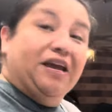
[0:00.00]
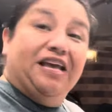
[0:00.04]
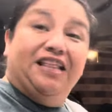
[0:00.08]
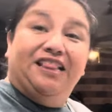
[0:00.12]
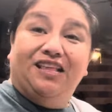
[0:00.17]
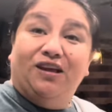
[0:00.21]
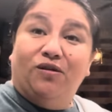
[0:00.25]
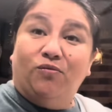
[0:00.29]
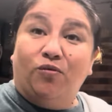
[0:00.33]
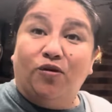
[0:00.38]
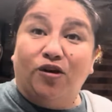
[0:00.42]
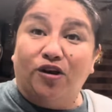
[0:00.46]
And
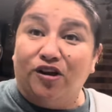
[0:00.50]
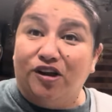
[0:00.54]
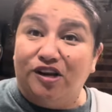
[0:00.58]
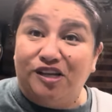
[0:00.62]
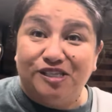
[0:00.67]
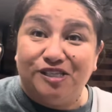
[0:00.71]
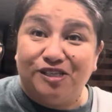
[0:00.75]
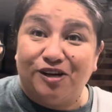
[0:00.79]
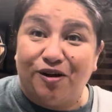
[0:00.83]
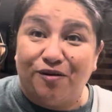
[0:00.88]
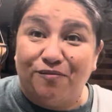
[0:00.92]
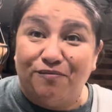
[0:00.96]
then we're going to
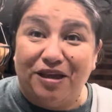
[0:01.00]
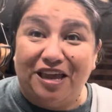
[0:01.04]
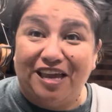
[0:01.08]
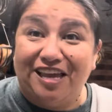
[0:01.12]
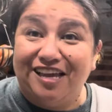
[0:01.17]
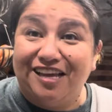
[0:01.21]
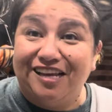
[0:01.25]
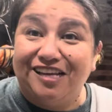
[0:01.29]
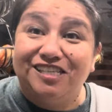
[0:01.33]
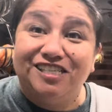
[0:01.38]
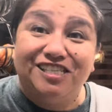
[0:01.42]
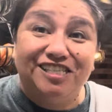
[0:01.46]
start
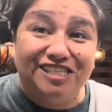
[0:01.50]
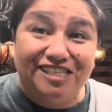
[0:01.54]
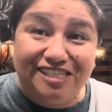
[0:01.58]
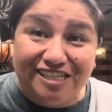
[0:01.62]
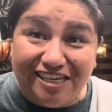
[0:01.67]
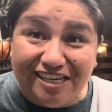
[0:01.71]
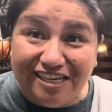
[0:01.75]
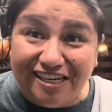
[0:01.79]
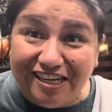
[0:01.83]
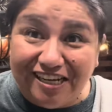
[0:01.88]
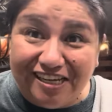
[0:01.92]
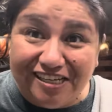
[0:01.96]
making
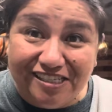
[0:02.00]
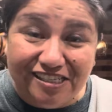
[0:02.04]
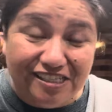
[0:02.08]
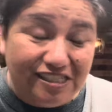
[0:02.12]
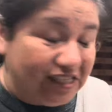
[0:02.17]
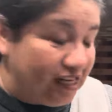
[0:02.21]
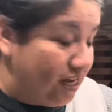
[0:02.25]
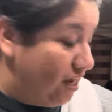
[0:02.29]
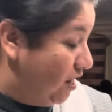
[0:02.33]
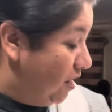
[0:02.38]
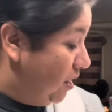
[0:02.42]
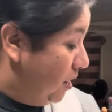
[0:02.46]

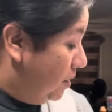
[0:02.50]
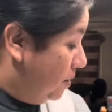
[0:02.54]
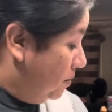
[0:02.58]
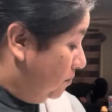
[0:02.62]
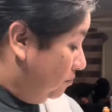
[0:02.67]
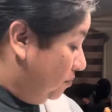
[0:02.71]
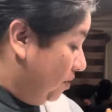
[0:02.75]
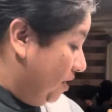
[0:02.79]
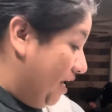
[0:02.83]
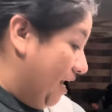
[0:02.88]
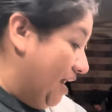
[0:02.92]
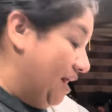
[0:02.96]
Sheila's
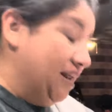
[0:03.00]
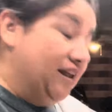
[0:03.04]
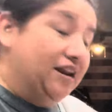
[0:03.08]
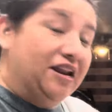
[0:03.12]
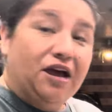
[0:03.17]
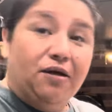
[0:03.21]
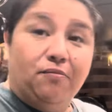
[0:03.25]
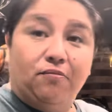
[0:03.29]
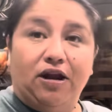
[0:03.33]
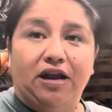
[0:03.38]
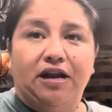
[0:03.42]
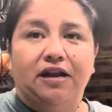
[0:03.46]
banana
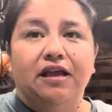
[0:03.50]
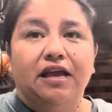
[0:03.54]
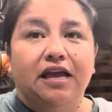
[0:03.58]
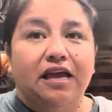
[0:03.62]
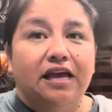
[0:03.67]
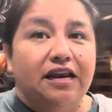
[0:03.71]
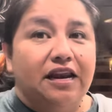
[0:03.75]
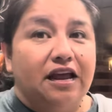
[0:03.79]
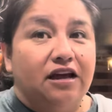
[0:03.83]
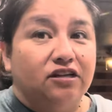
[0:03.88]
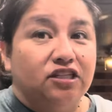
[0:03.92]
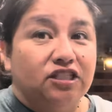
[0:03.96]
nut bread.
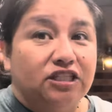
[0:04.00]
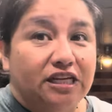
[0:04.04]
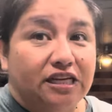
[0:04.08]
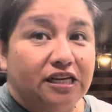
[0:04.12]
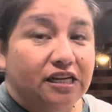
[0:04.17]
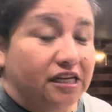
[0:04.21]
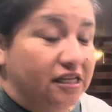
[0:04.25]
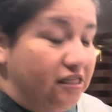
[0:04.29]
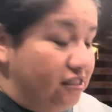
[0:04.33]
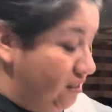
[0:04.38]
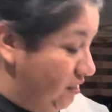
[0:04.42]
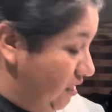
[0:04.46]
Now,
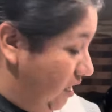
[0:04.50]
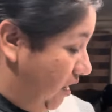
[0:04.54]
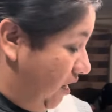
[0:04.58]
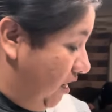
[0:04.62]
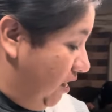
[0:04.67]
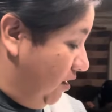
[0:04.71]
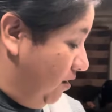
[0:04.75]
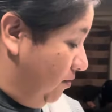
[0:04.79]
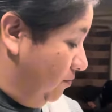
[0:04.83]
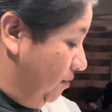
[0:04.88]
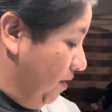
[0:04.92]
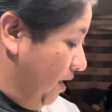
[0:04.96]
Sheila's
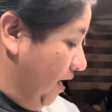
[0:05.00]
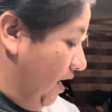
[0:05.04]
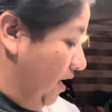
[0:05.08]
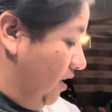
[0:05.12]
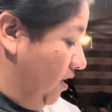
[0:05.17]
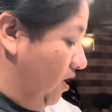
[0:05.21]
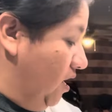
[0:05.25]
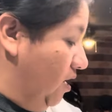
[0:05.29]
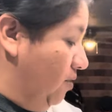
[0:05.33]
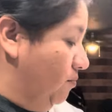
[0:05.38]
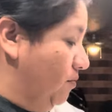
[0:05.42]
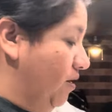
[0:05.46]
banana
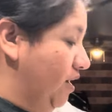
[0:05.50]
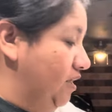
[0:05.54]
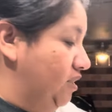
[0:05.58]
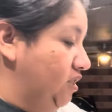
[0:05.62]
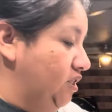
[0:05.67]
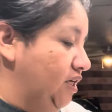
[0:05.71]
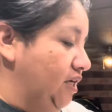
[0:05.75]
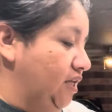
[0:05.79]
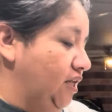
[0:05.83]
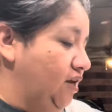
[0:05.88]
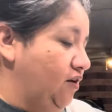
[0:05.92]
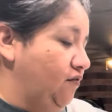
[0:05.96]
nut bread,
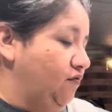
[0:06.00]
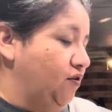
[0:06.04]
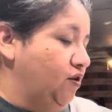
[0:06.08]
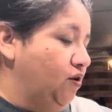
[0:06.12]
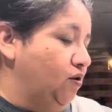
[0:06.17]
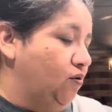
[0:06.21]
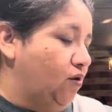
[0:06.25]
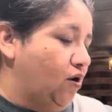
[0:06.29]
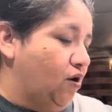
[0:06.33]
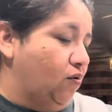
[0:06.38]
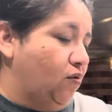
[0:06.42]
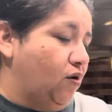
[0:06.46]
Sheila, if you
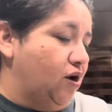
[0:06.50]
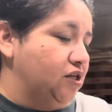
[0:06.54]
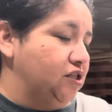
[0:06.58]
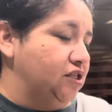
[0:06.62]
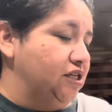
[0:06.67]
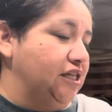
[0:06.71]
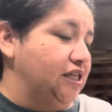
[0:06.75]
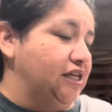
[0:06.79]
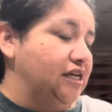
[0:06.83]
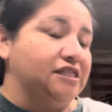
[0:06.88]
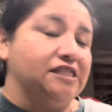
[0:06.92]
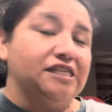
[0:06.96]
are
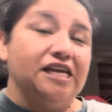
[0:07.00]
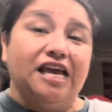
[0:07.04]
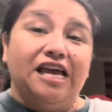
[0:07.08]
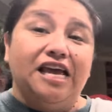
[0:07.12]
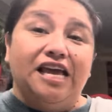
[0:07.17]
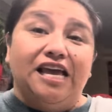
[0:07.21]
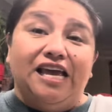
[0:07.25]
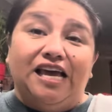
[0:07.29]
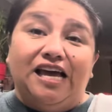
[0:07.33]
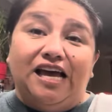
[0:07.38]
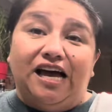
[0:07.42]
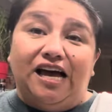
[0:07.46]
watching this,
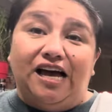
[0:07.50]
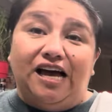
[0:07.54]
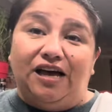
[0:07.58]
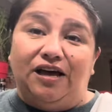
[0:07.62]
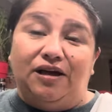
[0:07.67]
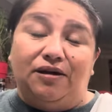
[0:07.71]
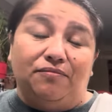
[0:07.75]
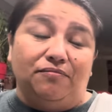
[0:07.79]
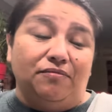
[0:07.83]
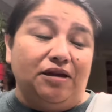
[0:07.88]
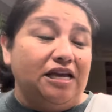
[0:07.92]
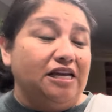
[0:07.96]

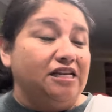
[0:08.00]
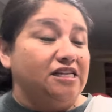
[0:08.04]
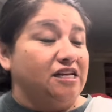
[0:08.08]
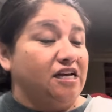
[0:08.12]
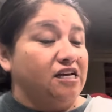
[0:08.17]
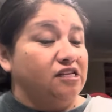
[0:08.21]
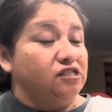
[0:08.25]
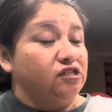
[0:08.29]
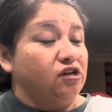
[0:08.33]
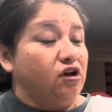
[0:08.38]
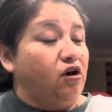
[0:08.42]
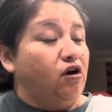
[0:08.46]
it
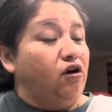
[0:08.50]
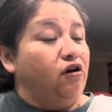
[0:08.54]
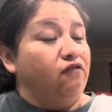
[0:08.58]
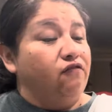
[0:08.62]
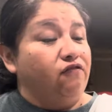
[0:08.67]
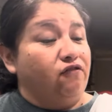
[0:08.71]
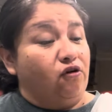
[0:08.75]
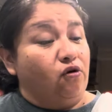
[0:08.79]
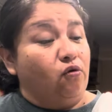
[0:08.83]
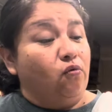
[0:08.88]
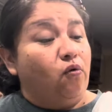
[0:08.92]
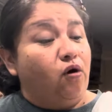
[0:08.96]
does call
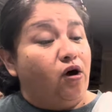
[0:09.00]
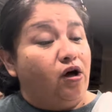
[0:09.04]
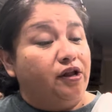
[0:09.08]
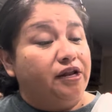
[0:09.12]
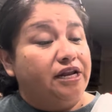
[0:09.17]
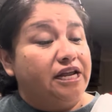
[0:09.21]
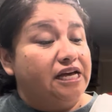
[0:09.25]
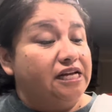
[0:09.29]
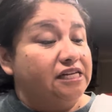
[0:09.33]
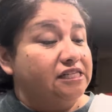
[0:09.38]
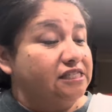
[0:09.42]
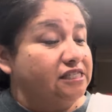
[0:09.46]
for
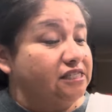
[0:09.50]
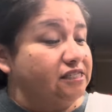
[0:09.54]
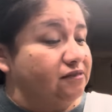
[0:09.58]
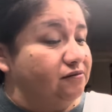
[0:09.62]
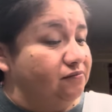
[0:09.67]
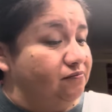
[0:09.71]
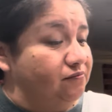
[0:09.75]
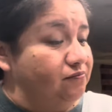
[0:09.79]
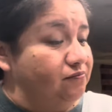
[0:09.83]
walnuts.